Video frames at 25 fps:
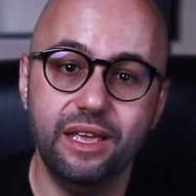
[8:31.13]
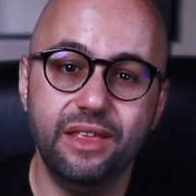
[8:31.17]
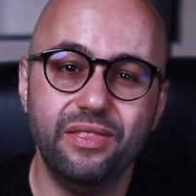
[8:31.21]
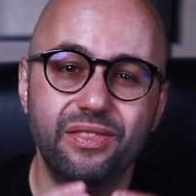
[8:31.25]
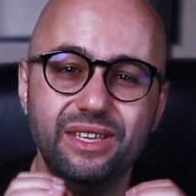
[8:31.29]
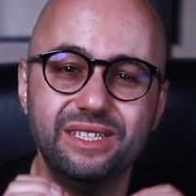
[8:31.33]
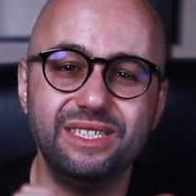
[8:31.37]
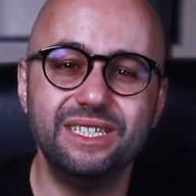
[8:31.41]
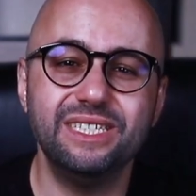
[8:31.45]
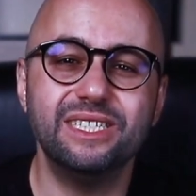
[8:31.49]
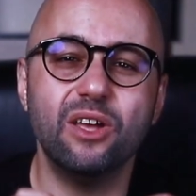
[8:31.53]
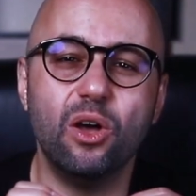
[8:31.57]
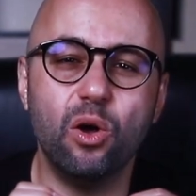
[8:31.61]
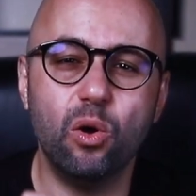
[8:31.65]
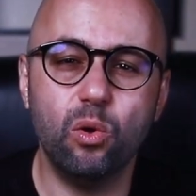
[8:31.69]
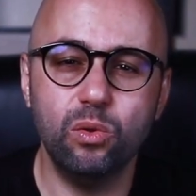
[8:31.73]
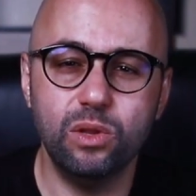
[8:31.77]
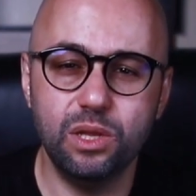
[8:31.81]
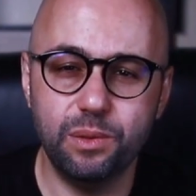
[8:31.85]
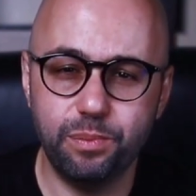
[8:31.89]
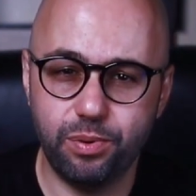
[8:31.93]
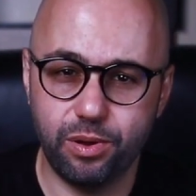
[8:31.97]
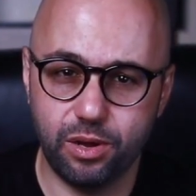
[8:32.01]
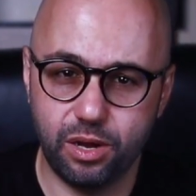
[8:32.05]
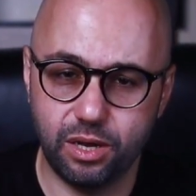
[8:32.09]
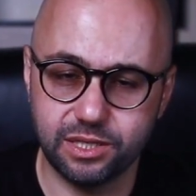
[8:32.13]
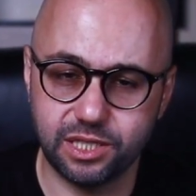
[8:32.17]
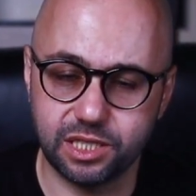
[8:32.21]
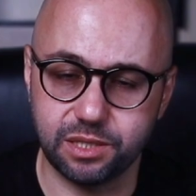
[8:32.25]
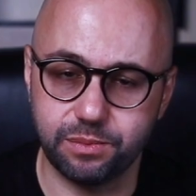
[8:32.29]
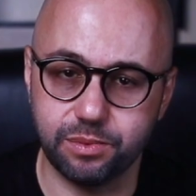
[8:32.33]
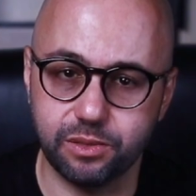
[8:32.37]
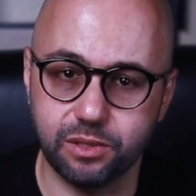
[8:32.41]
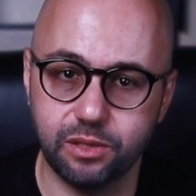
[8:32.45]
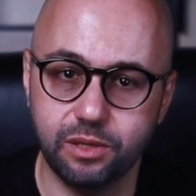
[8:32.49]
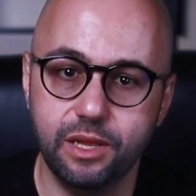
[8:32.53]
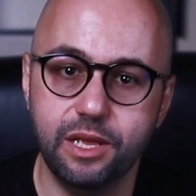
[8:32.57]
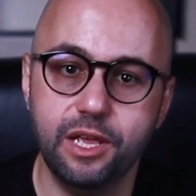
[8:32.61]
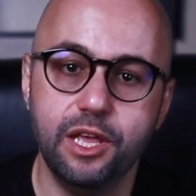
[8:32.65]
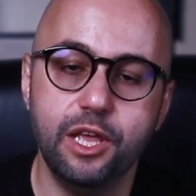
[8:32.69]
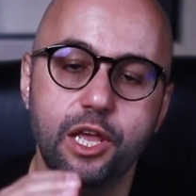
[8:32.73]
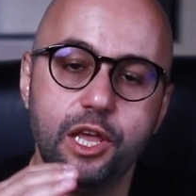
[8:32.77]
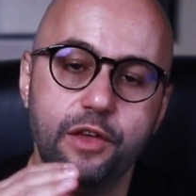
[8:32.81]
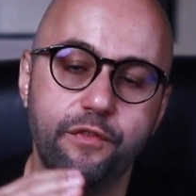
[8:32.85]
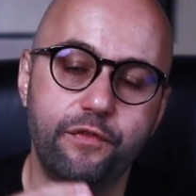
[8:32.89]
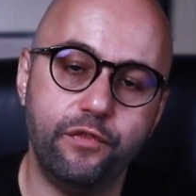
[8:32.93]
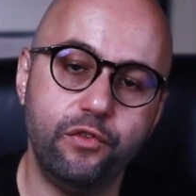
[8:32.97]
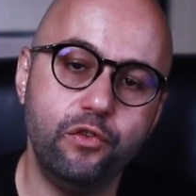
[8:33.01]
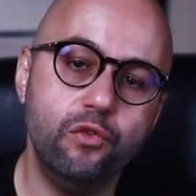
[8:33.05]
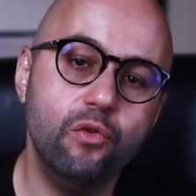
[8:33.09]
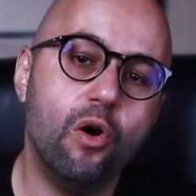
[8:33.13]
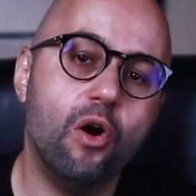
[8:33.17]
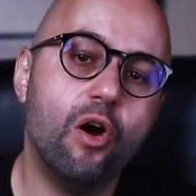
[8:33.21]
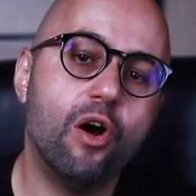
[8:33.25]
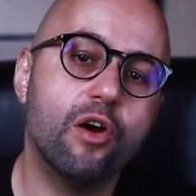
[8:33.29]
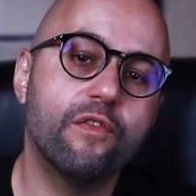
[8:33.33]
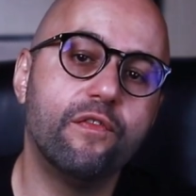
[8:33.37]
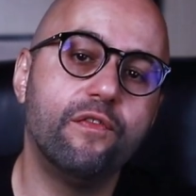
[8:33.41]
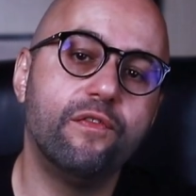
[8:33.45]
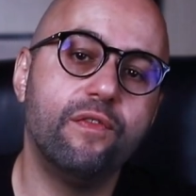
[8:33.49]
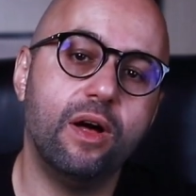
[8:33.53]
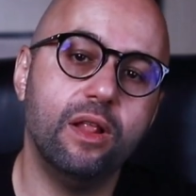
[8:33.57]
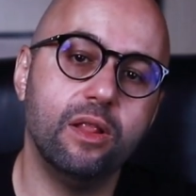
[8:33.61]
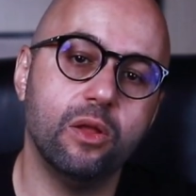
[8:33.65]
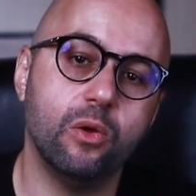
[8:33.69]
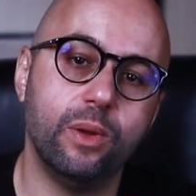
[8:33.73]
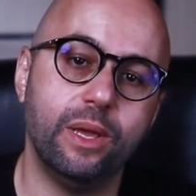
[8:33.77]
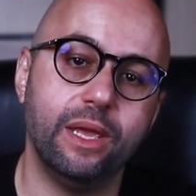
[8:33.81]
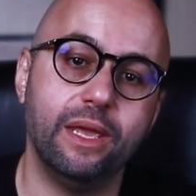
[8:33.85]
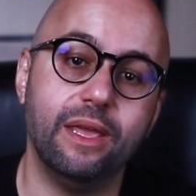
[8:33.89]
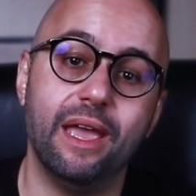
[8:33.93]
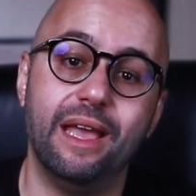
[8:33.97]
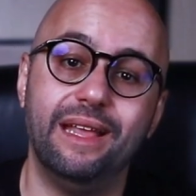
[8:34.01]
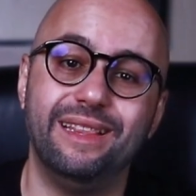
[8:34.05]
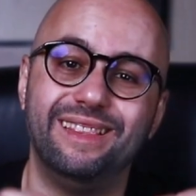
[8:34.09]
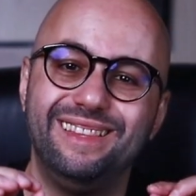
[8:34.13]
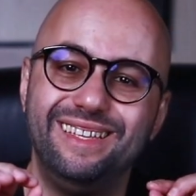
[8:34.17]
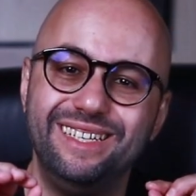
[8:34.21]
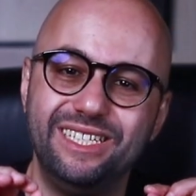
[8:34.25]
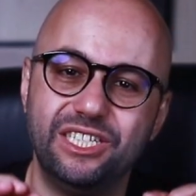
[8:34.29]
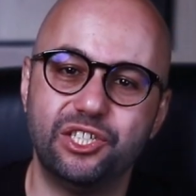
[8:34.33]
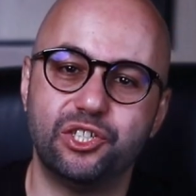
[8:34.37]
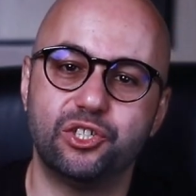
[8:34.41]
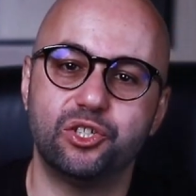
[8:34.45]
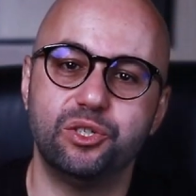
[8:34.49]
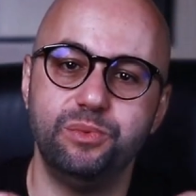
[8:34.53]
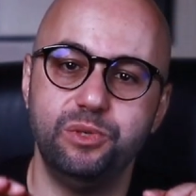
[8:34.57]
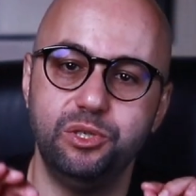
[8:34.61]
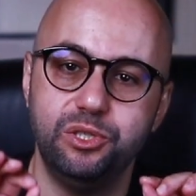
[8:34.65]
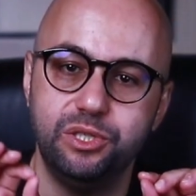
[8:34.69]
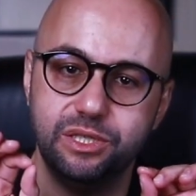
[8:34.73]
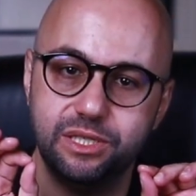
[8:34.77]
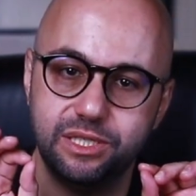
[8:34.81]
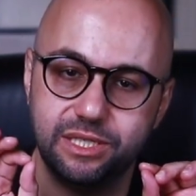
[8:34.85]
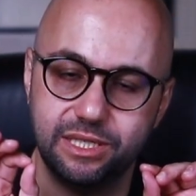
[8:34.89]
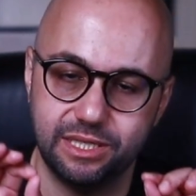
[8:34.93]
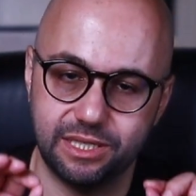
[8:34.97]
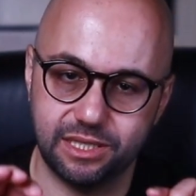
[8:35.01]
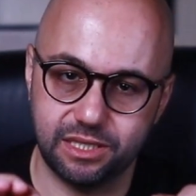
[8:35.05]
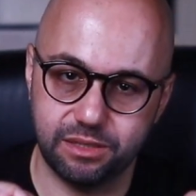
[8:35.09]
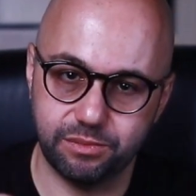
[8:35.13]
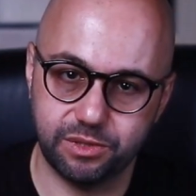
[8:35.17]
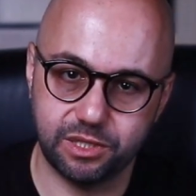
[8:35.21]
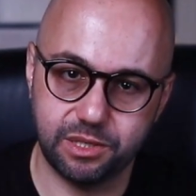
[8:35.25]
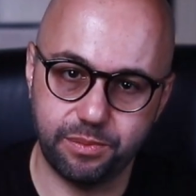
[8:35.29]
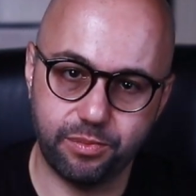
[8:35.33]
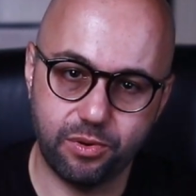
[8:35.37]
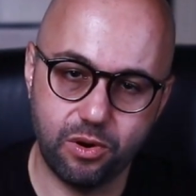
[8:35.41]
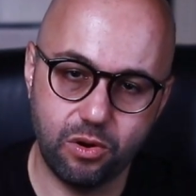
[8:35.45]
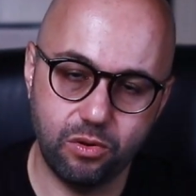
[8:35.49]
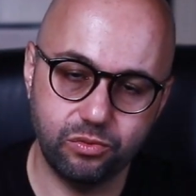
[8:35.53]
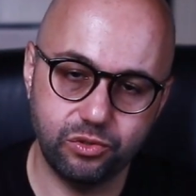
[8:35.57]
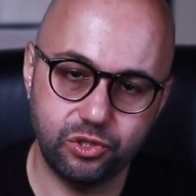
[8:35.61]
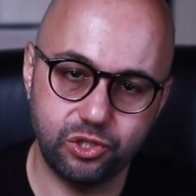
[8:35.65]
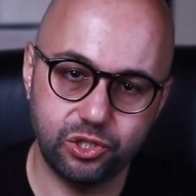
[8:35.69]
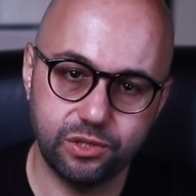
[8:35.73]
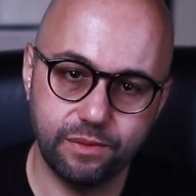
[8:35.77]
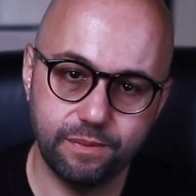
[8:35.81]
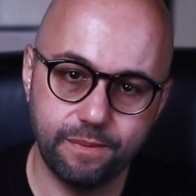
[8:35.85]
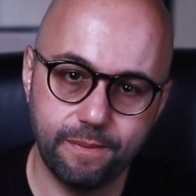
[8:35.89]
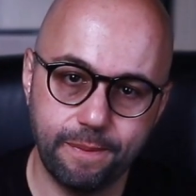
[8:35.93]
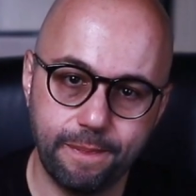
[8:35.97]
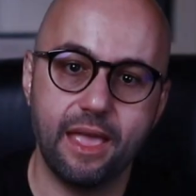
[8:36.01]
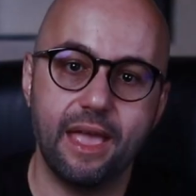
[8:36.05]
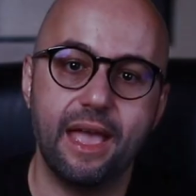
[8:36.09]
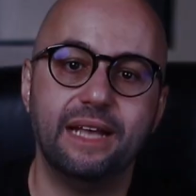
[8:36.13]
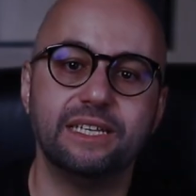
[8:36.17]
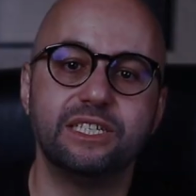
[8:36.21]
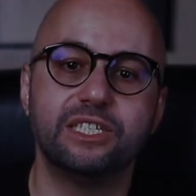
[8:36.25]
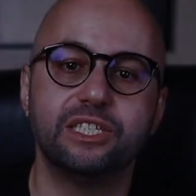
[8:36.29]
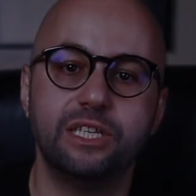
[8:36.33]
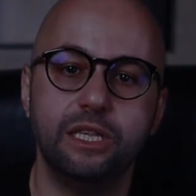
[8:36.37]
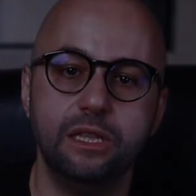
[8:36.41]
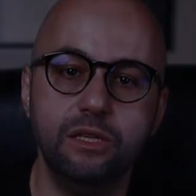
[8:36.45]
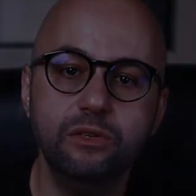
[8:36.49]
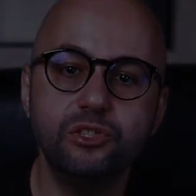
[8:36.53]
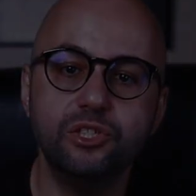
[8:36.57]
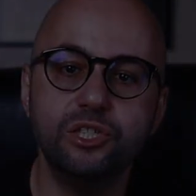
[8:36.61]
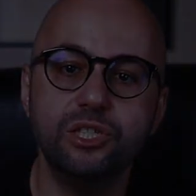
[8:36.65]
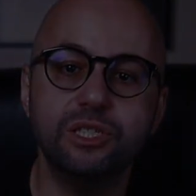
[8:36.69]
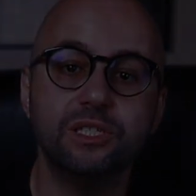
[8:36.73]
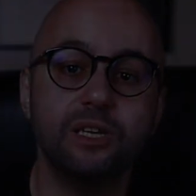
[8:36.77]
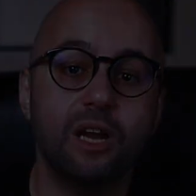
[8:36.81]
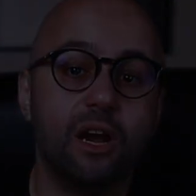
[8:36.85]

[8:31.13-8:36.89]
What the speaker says: This is only possible if you are following a distributed systems approach. A solutions